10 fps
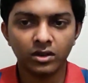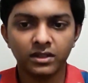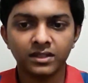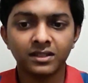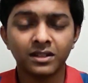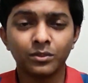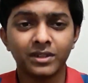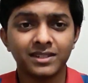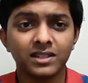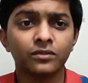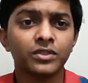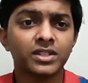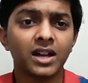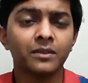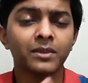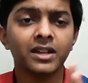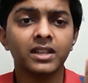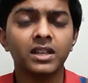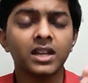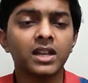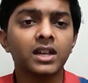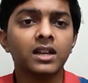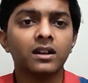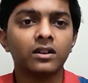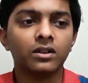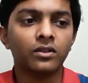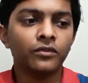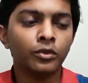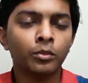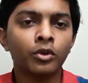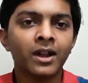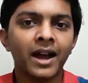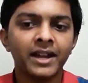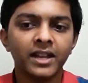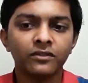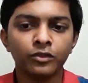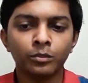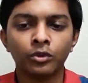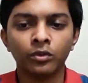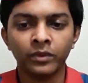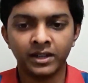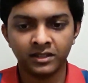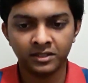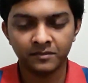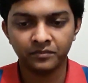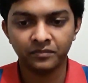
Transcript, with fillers: and the third one itself which i'm really uh, viewport height and viewport width.